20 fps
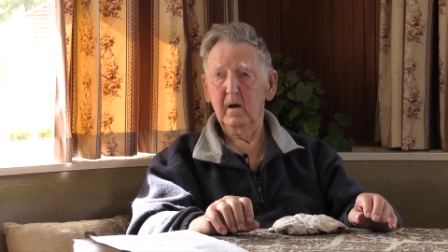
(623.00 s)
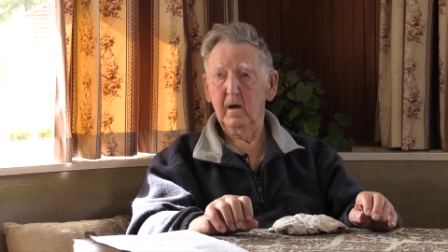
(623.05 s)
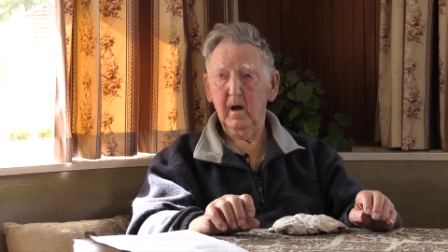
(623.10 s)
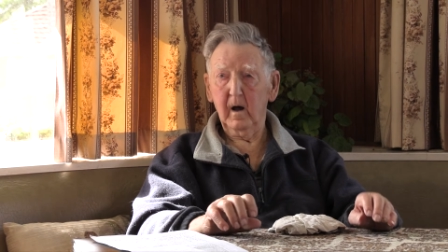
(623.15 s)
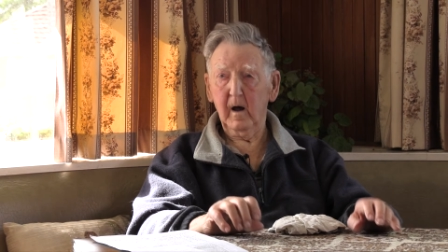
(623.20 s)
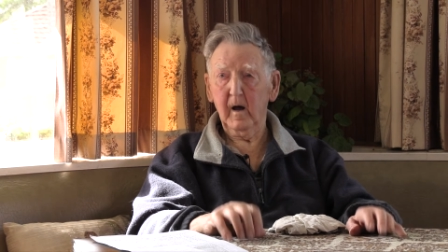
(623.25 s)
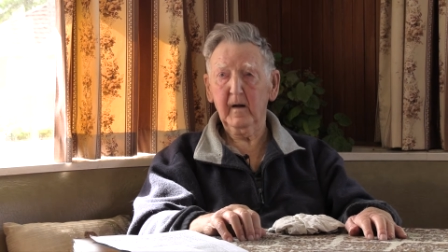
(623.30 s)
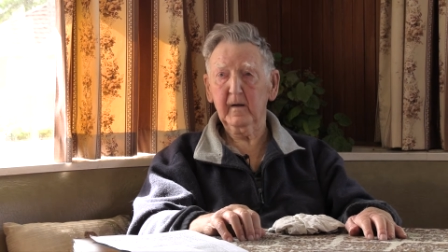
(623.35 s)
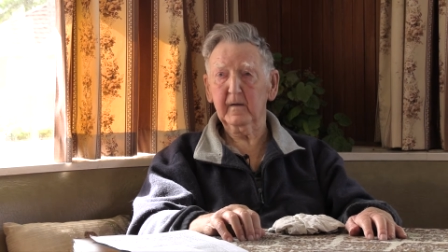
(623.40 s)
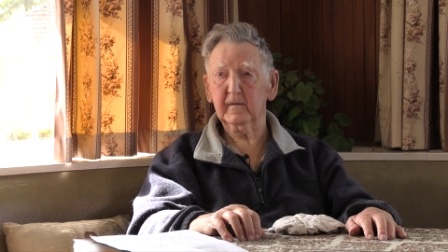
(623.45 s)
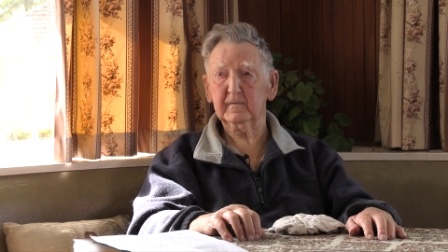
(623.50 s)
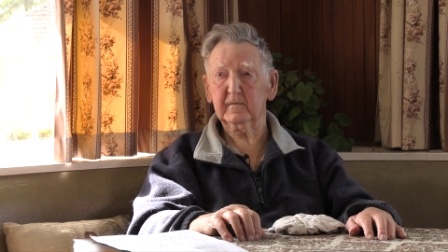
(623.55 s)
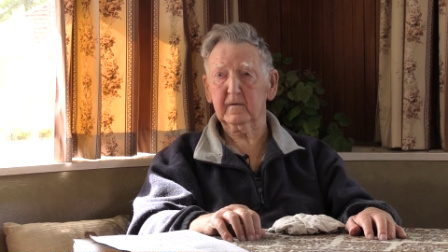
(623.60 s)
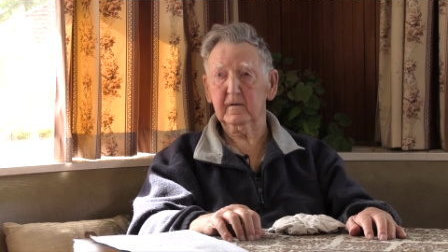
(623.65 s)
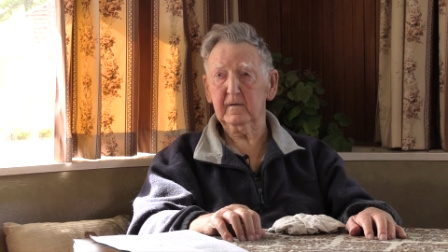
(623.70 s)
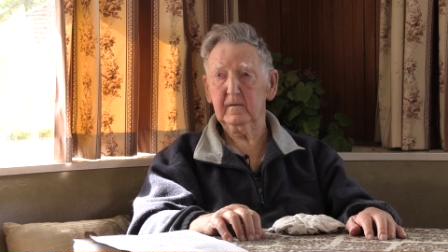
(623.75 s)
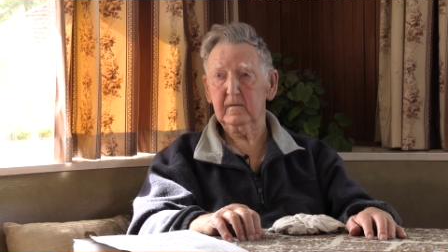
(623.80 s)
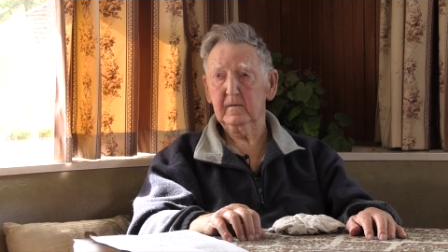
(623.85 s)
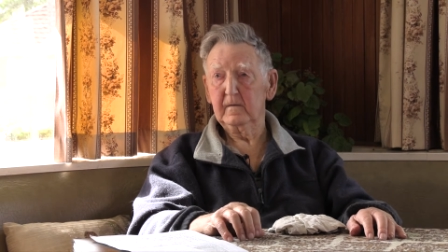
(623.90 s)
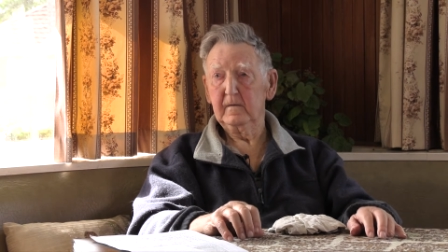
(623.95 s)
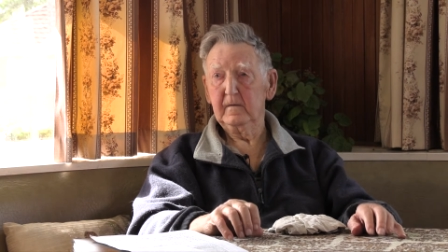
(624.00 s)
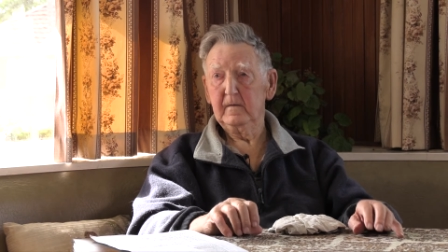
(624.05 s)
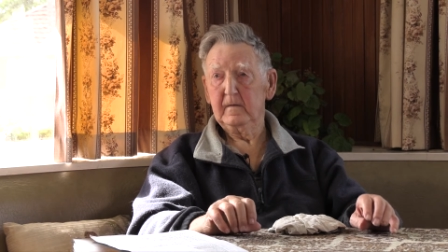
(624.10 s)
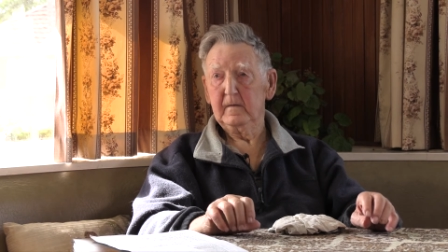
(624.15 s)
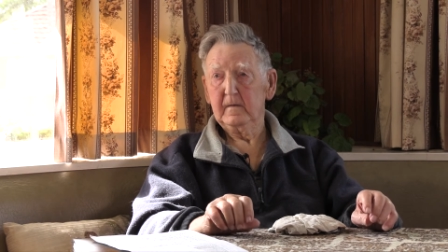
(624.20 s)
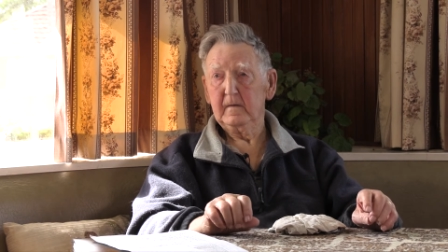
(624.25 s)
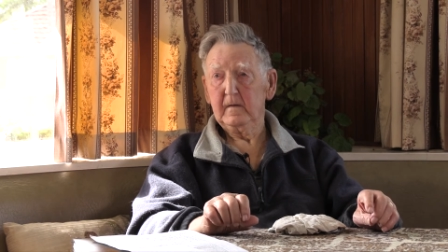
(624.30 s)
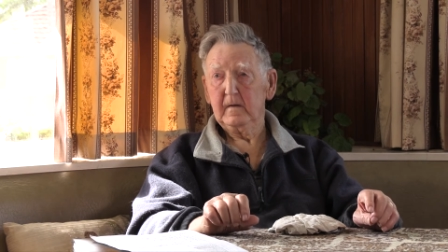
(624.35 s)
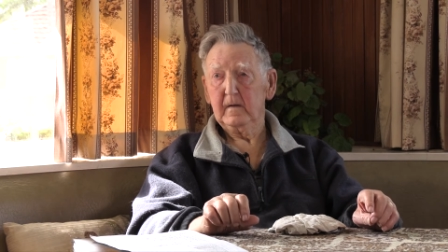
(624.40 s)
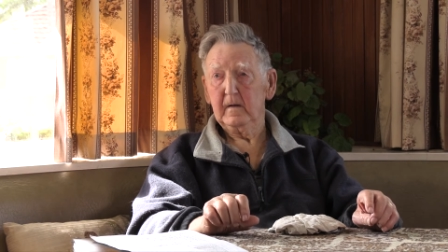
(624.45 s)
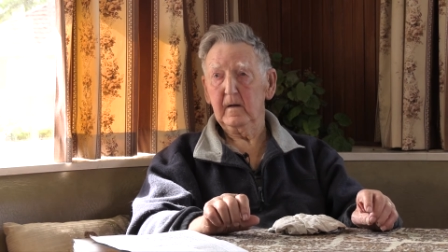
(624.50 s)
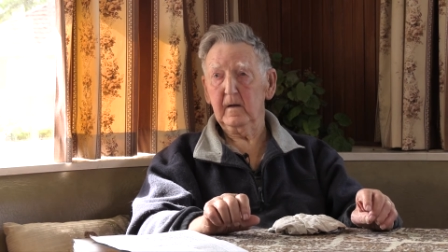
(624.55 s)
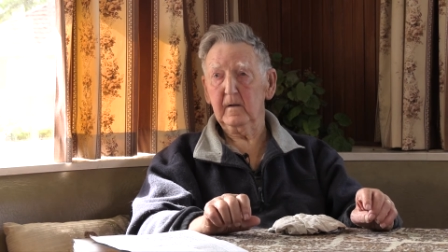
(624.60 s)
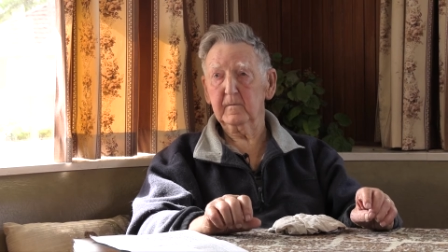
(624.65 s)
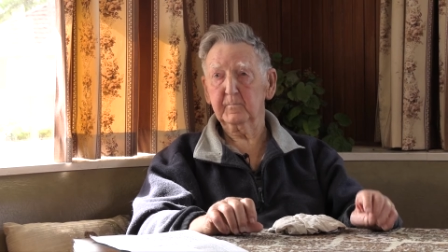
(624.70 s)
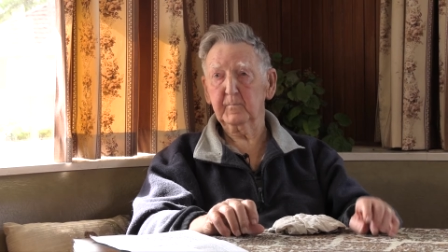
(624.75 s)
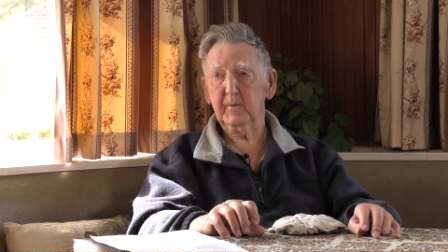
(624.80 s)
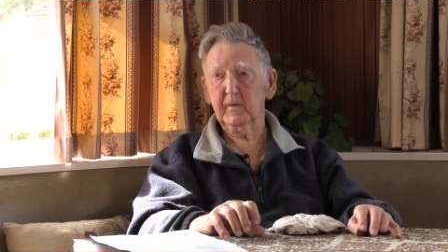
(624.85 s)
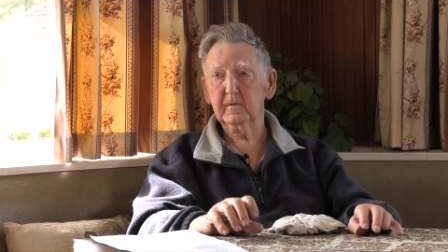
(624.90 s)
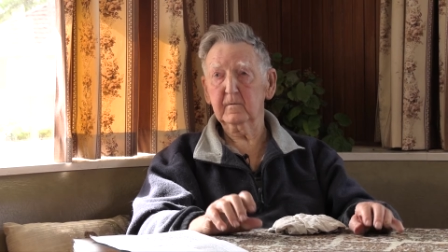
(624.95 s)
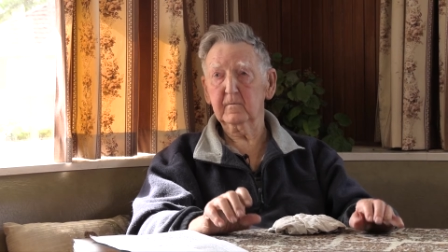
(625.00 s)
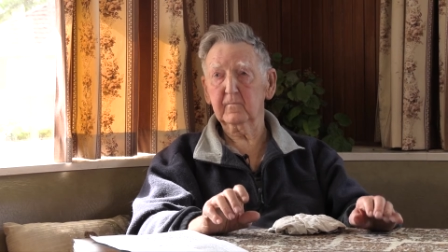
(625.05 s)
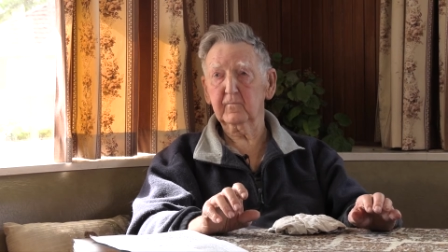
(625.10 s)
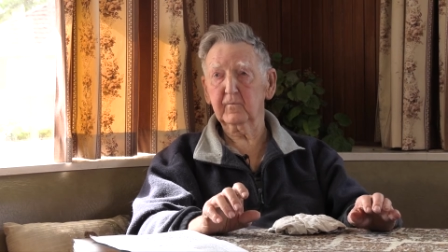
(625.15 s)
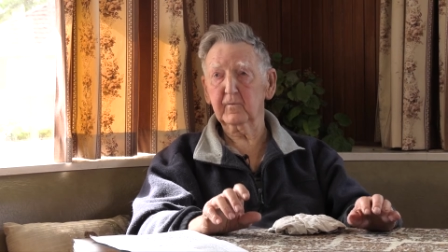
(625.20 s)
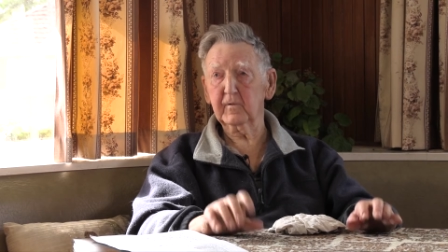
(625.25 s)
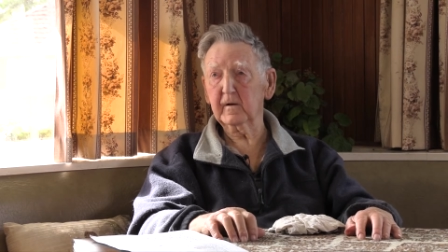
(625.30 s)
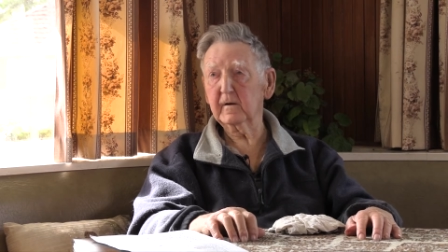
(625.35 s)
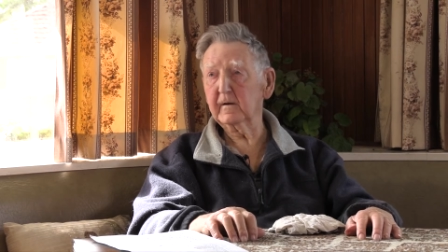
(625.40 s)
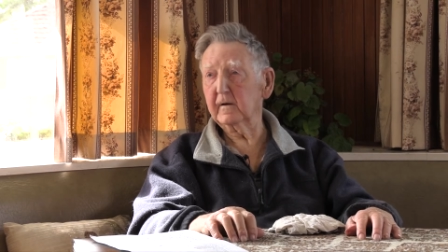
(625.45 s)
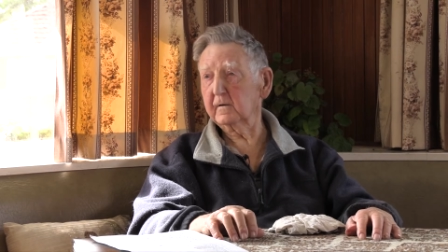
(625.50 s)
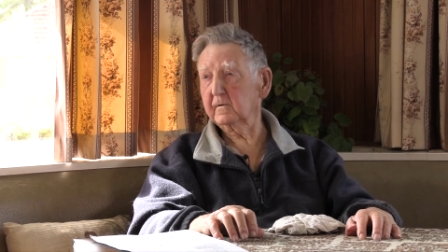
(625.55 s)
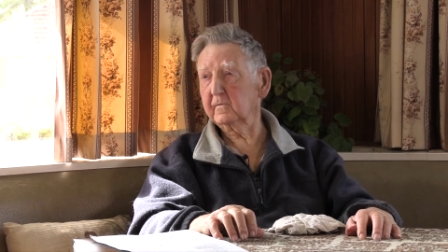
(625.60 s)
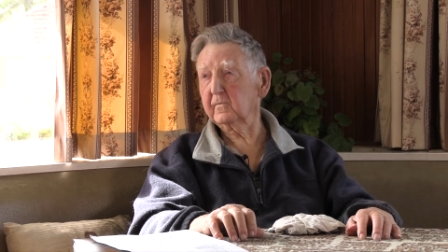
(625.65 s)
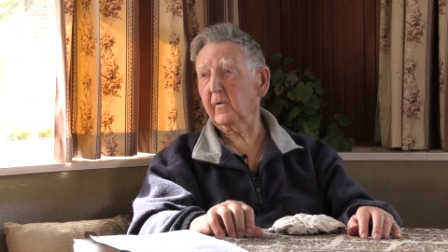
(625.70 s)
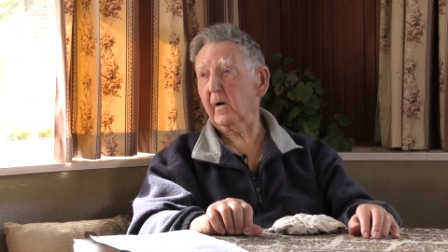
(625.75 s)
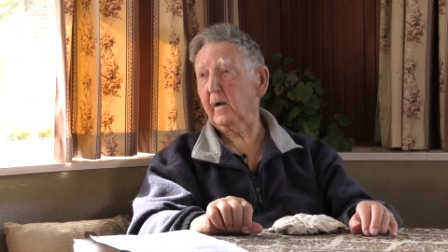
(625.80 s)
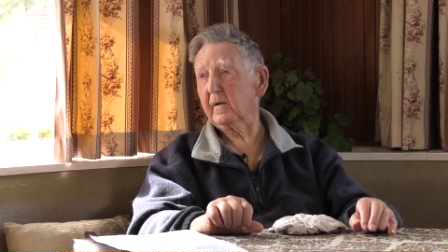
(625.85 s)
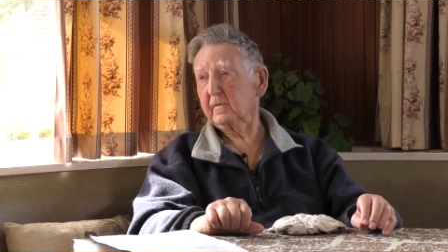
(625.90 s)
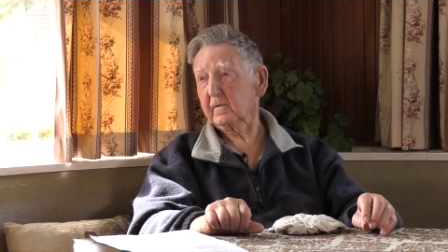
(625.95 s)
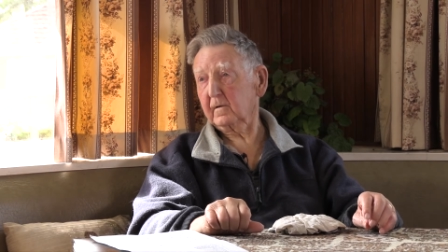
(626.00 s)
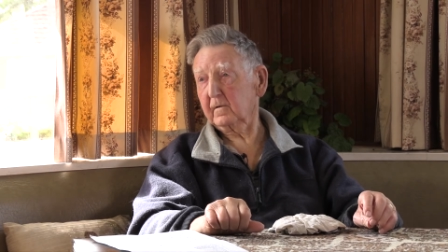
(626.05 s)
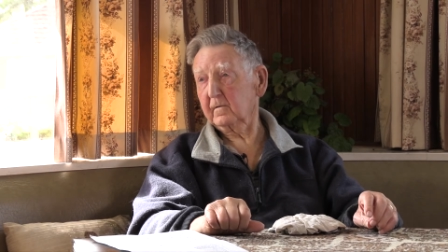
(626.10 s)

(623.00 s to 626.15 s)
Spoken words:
honestly, it's been really great.